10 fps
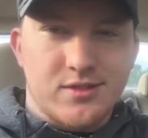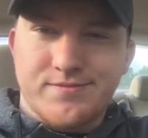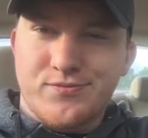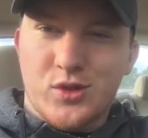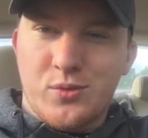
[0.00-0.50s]

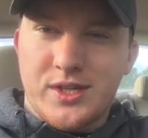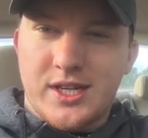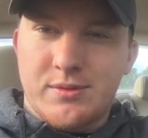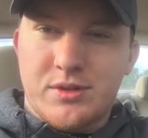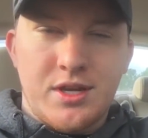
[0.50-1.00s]
So we
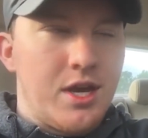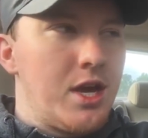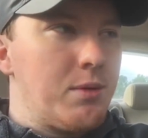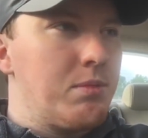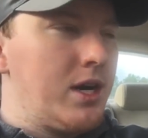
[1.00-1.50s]
dipped,
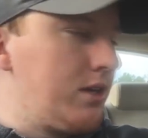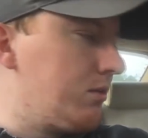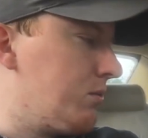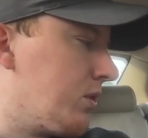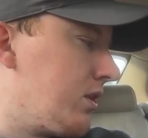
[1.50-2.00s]
but
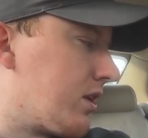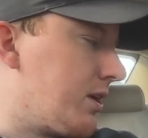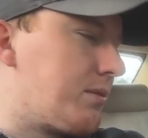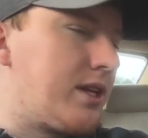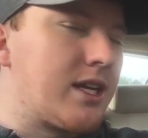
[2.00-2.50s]
we're
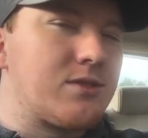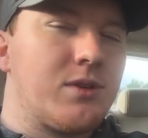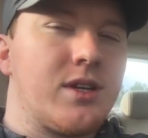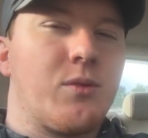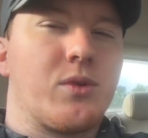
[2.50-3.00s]
looking up the next
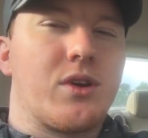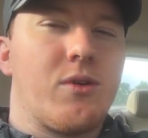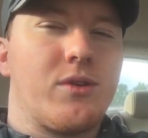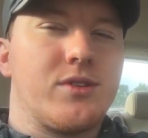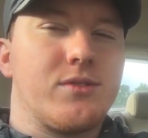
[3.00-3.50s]
one, and we're
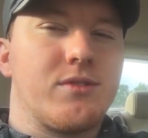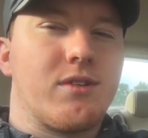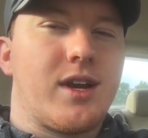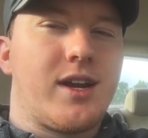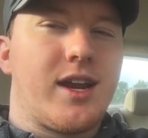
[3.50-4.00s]
going to it
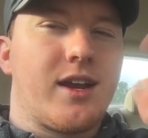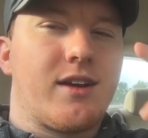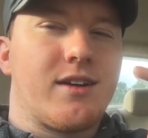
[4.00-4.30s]
right now.